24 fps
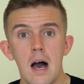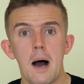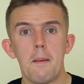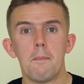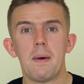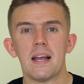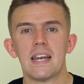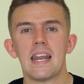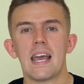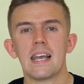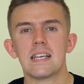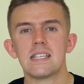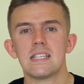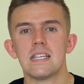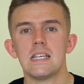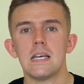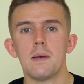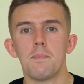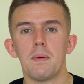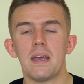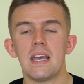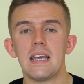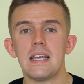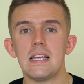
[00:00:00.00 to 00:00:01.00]
My next
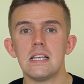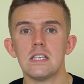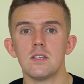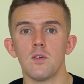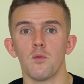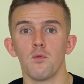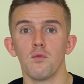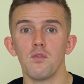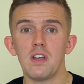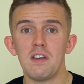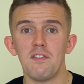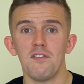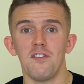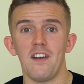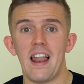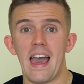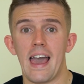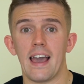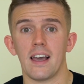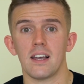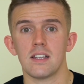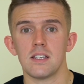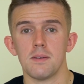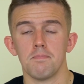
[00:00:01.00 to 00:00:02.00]
tip is
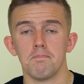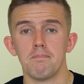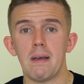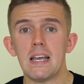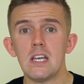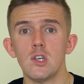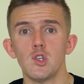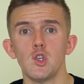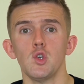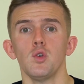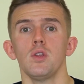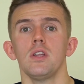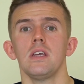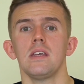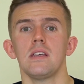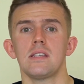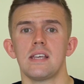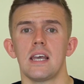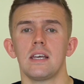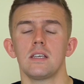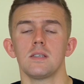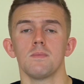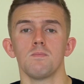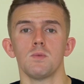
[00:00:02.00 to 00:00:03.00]
reflect. Make sure that you
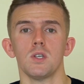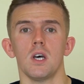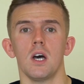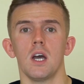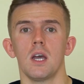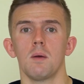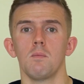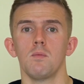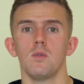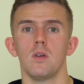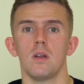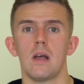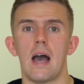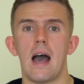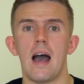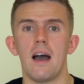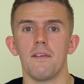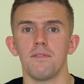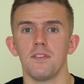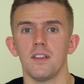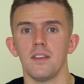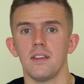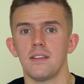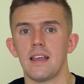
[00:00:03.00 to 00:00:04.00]
take some time
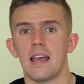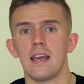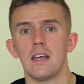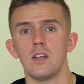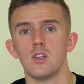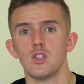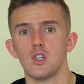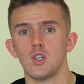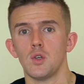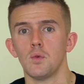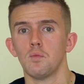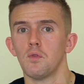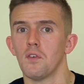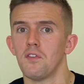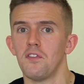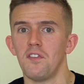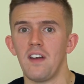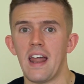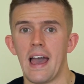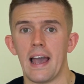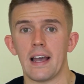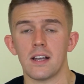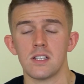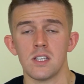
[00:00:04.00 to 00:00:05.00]
after the day to
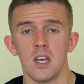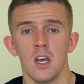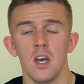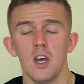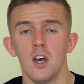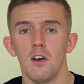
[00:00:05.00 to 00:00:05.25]
reflect.